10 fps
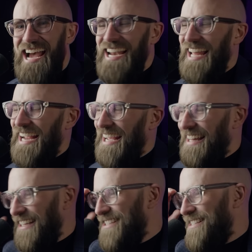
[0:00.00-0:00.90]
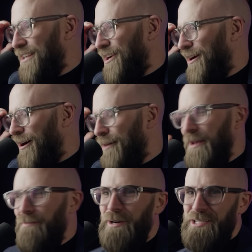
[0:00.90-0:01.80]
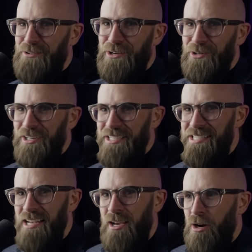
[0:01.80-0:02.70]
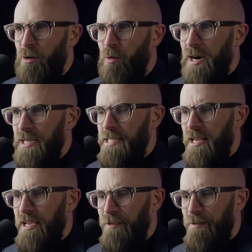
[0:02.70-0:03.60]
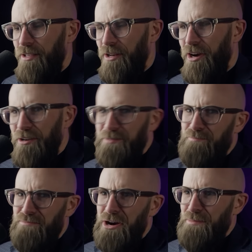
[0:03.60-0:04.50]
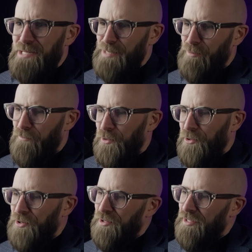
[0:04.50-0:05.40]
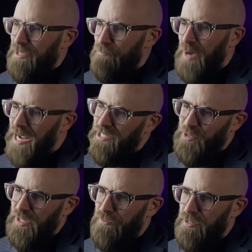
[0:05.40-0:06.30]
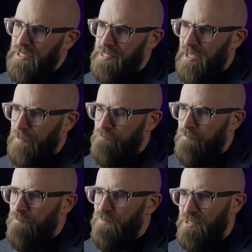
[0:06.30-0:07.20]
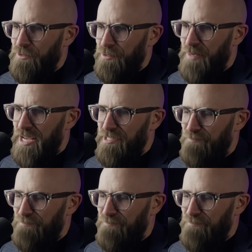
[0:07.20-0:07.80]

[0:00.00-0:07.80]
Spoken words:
And like, those cockpit voice recorders, where it's like, you know, moments before impact or whatever, and it's like, this looks bad.